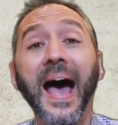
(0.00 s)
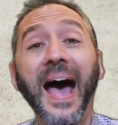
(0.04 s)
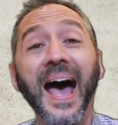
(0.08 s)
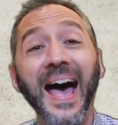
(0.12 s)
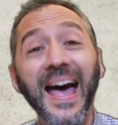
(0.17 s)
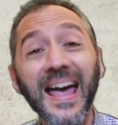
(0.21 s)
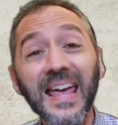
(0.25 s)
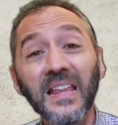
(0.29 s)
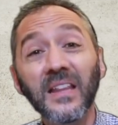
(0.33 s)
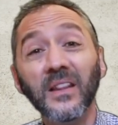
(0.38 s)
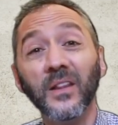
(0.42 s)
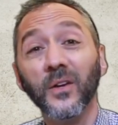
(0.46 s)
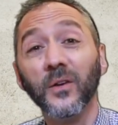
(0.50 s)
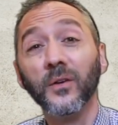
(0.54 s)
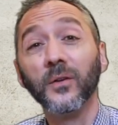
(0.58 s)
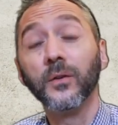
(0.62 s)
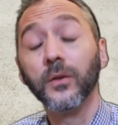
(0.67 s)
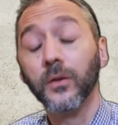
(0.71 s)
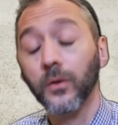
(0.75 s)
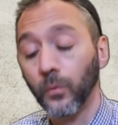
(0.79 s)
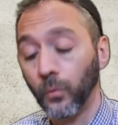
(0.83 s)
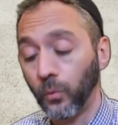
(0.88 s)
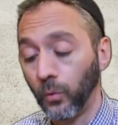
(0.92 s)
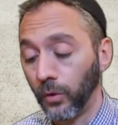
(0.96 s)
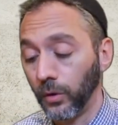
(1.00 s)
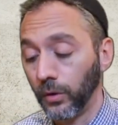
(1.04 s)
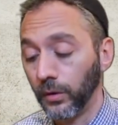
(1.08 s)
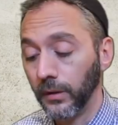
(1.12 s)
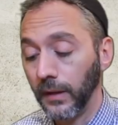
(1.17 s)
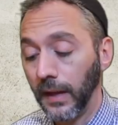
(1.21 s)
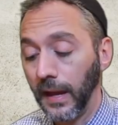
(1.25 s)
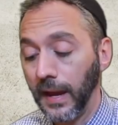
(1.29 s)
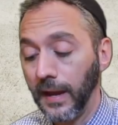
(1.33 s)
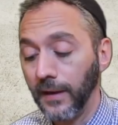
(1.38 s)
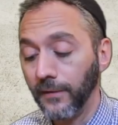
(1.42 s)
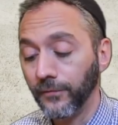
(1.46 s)
I learned the
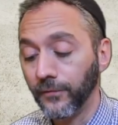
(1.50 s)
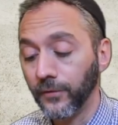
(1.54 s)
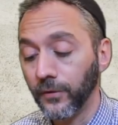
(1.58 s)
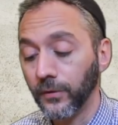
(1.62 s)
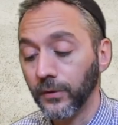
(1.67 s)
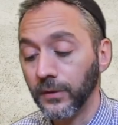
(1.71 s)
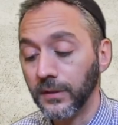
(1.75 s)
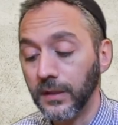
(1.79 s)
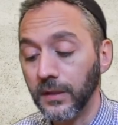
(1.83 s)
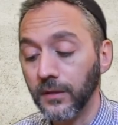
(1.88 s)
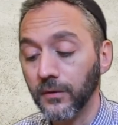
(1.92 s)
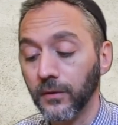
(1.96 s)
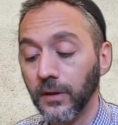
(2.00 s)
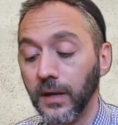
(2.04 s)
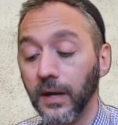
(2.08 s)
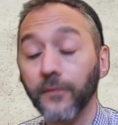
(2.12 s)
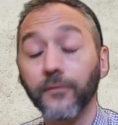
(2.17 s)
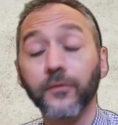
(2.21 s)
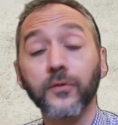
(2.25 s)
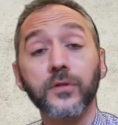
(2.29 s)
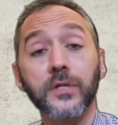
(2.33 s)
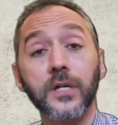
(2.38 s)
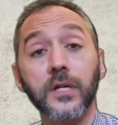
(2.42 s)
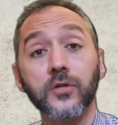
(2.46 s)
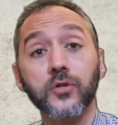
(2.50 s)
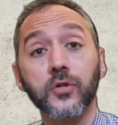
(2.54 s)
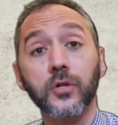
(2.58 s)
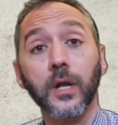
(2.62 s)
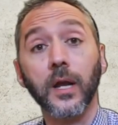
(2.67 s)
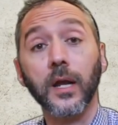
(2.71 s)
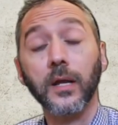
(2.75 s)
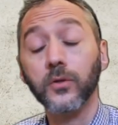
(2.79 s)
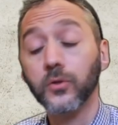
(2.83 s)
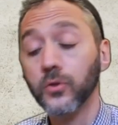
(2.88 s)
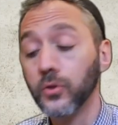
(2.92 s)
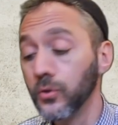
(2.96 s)
word after a dinner conversation
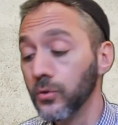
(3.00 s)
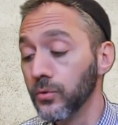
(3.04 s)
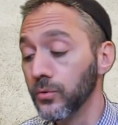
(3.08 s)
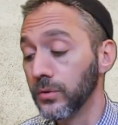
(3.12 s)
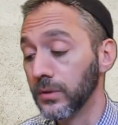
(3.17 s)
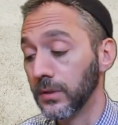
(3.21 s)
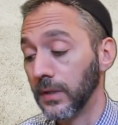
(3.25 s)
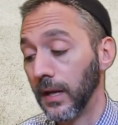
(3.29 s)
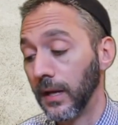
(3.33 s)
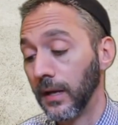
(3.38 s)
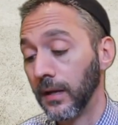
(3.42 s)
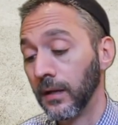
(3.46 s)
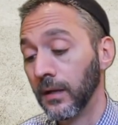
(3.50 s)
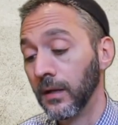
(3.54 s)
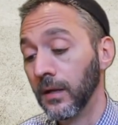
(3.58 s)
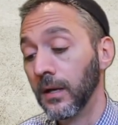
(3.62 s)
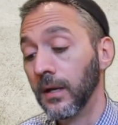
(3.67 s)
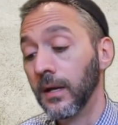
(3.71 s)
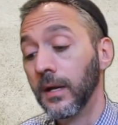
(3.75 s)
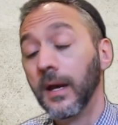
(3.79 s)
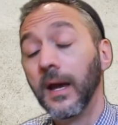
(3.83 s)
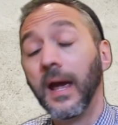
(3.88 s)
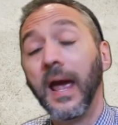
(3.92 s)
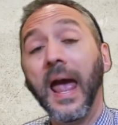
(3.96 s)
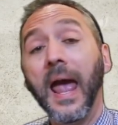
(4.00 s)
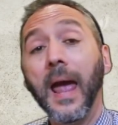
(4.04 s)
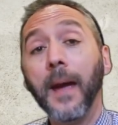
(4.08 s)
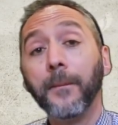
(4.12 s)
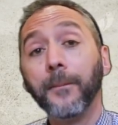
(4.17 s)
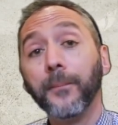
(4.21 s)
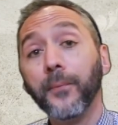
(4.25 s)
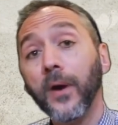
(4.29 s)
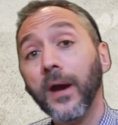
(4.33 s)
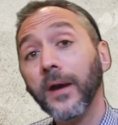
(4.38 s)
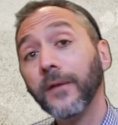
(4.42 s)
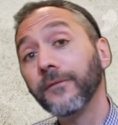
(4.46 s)
on Tuesday
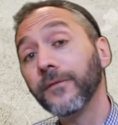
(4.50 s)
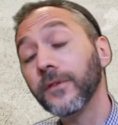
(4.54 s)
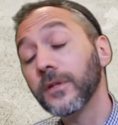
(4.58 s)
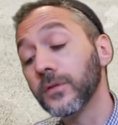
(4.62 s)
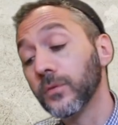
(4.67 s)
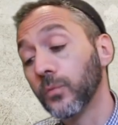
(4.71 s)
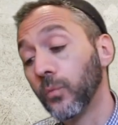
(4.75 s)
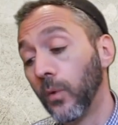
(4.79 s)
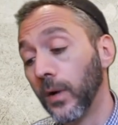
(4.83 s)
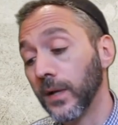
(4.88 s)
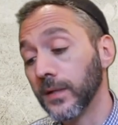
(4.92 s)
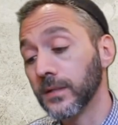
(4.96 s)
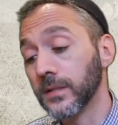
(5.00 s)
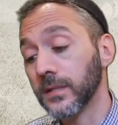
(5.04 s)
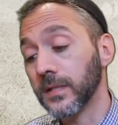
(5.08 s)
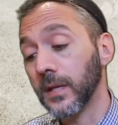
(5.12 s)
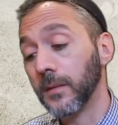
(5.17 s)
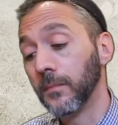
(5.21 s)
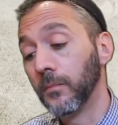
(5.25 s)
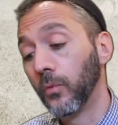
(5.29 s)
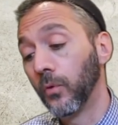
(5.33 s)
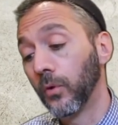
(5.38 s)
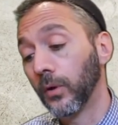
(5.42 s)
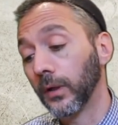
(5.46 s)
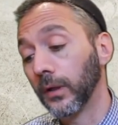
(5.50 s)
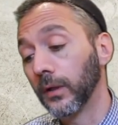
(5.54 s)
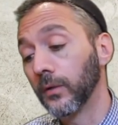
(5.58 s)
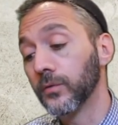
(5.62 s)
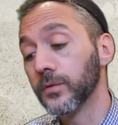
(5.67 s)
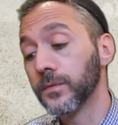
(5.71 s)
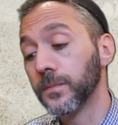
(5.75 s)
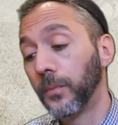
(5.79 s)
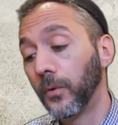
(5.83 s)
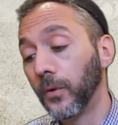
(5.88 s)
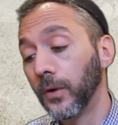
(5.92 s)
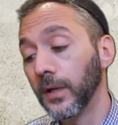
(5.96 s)
at breakfast Wednesday morning, it
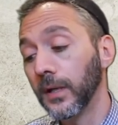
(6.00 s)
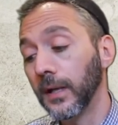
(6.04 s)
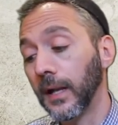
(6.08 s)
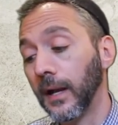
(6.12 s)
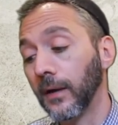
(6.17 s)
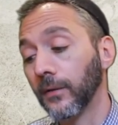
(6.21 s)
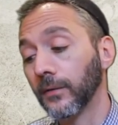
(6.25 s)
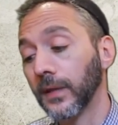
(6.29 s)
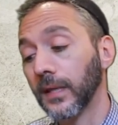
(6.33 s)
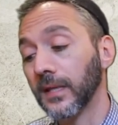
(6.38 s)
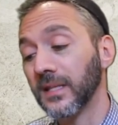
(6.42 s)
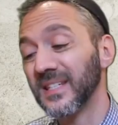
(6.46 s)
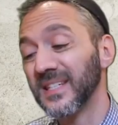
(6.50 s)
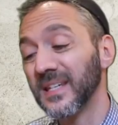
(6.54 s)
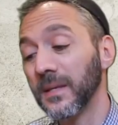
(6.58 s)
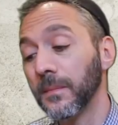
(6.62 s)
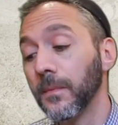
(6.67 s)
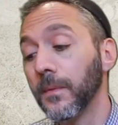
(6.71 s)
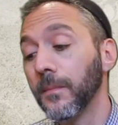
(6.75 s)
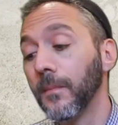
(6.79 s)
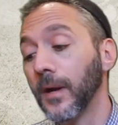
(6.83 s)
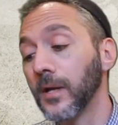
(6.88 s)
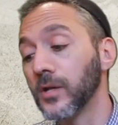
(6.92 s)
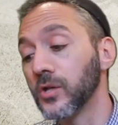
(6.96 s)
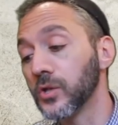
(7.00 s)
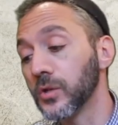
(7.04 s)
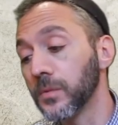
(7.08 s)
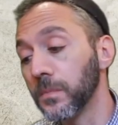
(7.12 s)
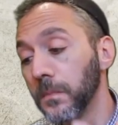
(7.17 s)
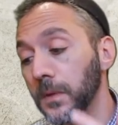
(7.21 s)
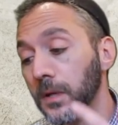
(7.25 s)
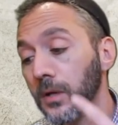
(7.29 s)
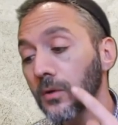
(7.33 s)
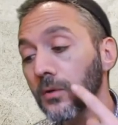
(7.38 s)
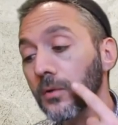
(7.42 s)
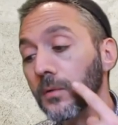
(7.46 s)
was pointed out that some of my
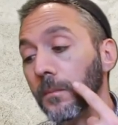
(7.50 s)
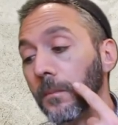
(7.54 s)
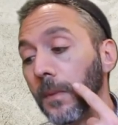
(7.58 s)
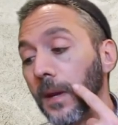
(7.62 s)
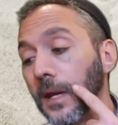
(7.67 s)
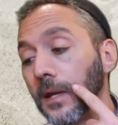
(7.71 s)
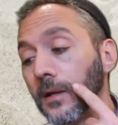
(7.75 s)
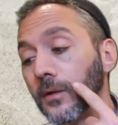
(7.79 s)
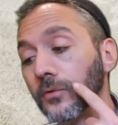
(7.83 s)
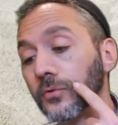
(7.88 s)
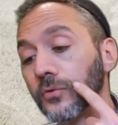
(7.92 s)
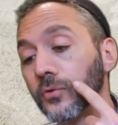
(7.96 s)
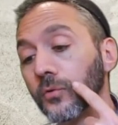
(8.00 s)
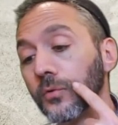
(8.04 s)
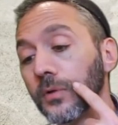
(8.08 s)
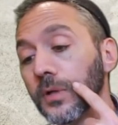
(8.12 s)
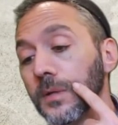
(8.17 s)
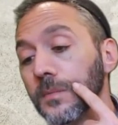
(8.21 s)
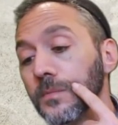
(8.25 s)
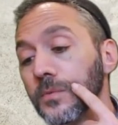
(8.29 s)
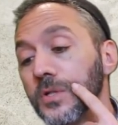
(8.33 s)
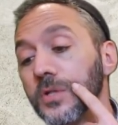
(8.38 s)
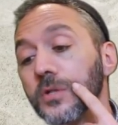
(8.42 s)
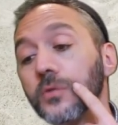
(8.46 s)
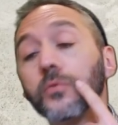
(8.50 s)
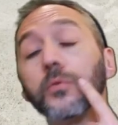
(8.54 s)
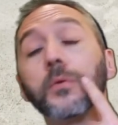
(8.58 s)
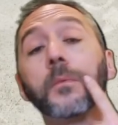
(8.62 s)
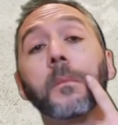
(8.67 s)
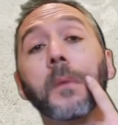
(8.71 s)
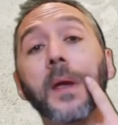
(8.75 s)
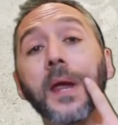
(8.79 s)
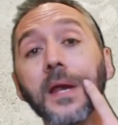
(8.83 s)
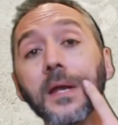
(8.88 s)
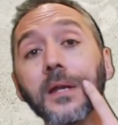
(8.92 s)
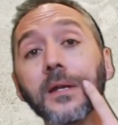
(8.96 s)
smeared bagels cream cheese
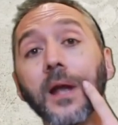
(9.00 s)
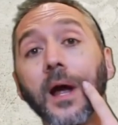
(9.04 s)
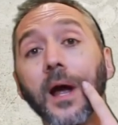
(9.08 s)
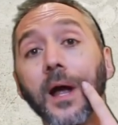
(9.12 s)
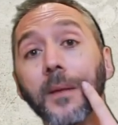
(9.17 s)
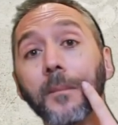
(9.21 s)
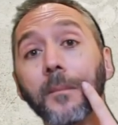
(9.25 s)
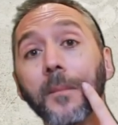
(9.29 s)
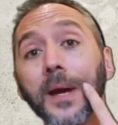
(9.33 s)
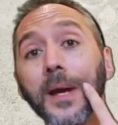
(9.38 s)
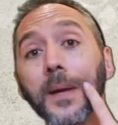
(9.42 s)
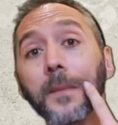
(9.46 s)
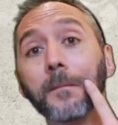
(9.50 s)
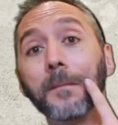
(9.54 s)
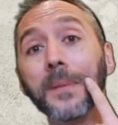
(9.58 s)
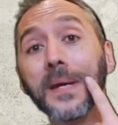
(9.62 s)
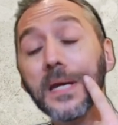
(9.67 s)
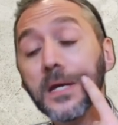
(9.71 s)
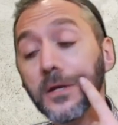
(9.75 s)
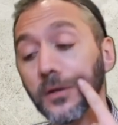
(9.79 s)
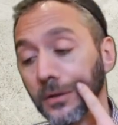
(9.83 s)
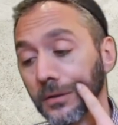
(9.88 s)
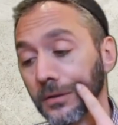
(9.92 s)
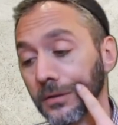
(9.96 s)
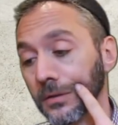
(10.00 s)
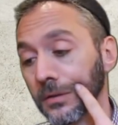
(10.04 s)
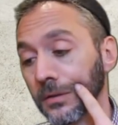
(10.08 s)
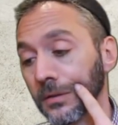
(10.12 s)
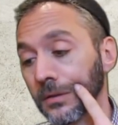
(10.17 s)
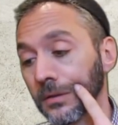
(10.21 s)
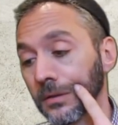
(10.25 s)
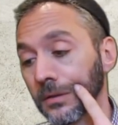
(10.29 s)
remained on my beard.